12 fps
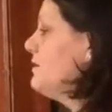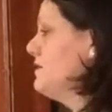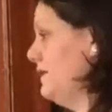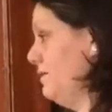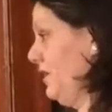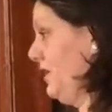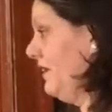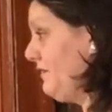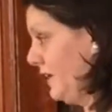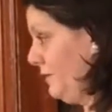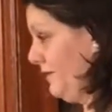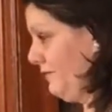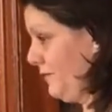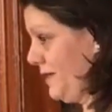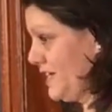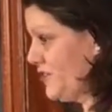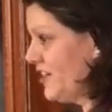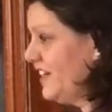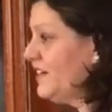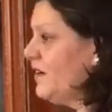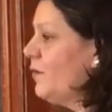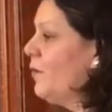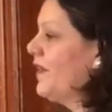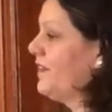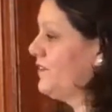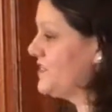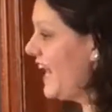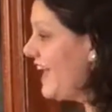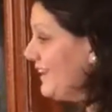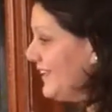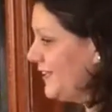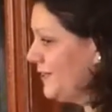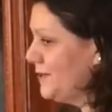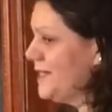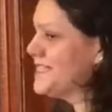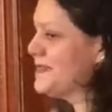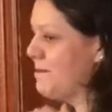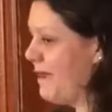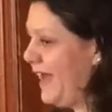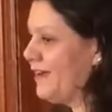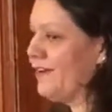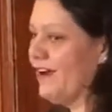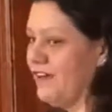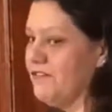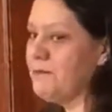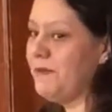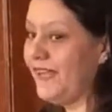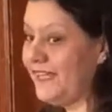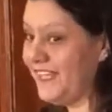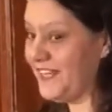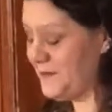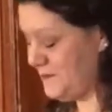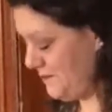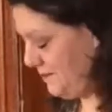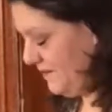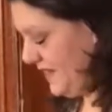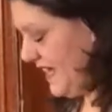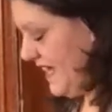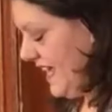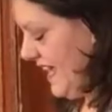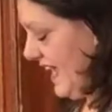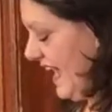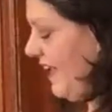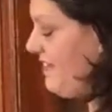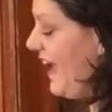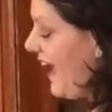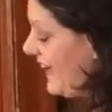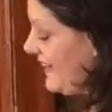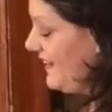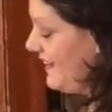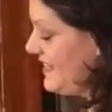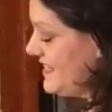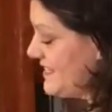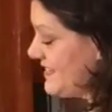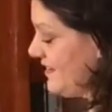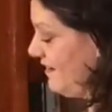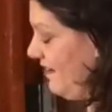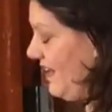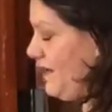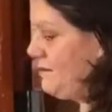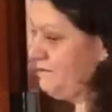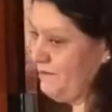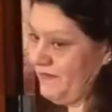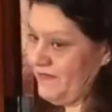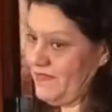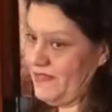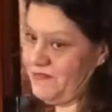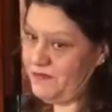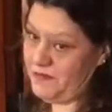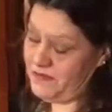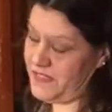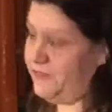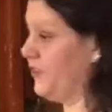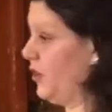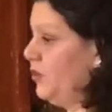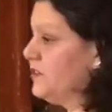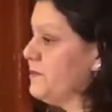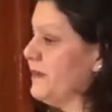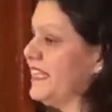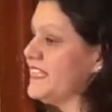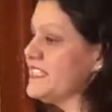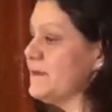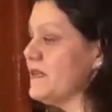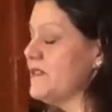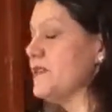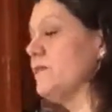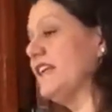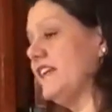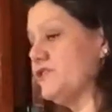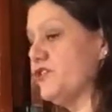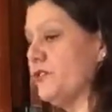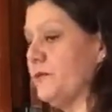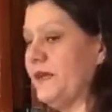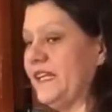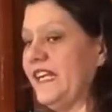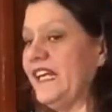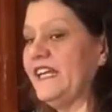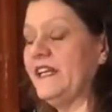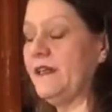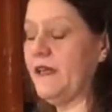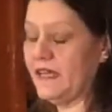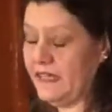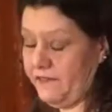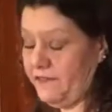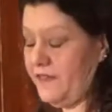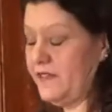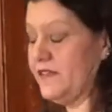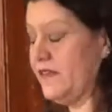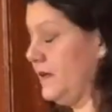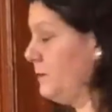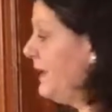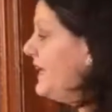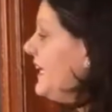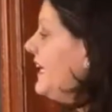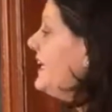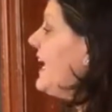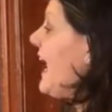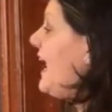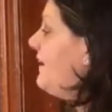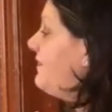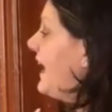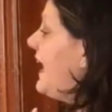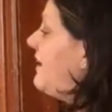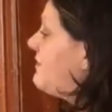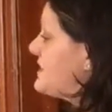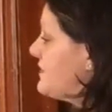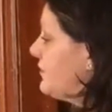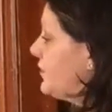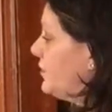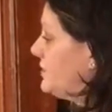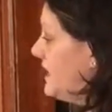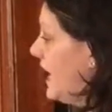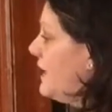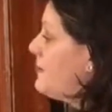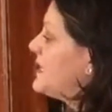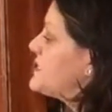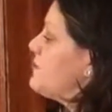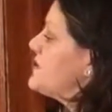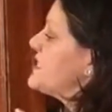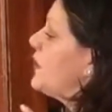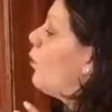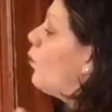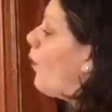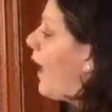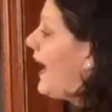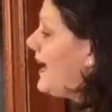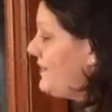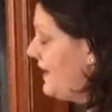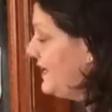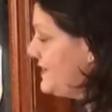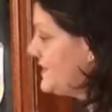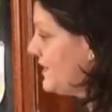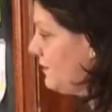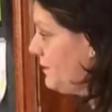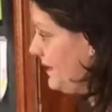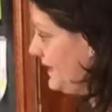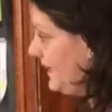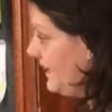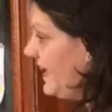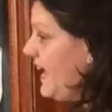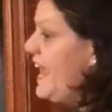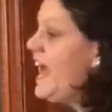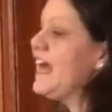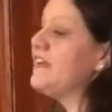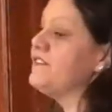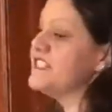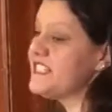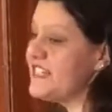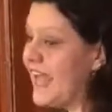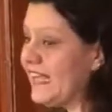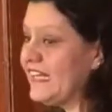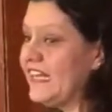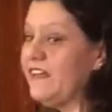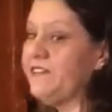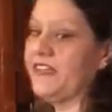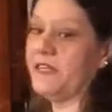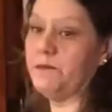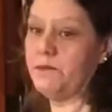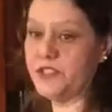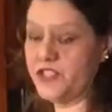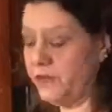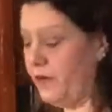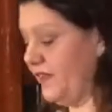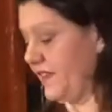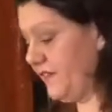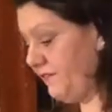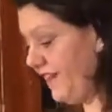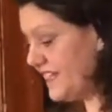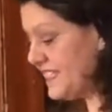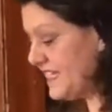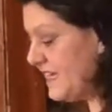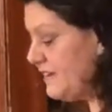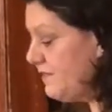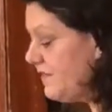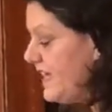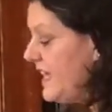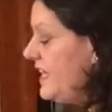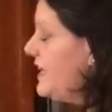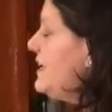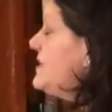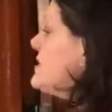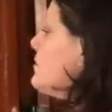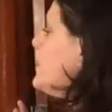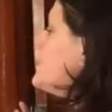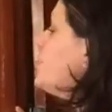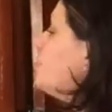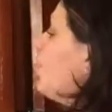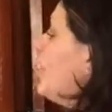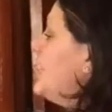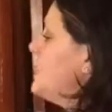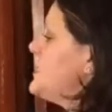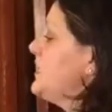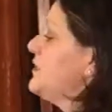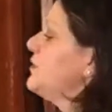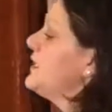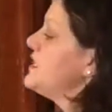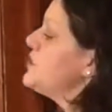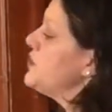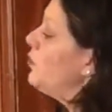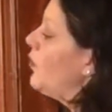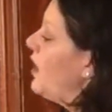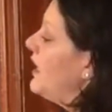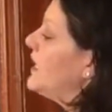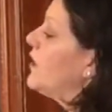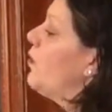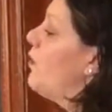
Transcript: when people are giving you information, what they're telling you is a matter of opinion. And that is difficult, because sometimes somebody gives you give an opinion and they have a difficult time expressing why that is their opinion. And if it's negative, it can put you on the defensive. So what you want to do is you want to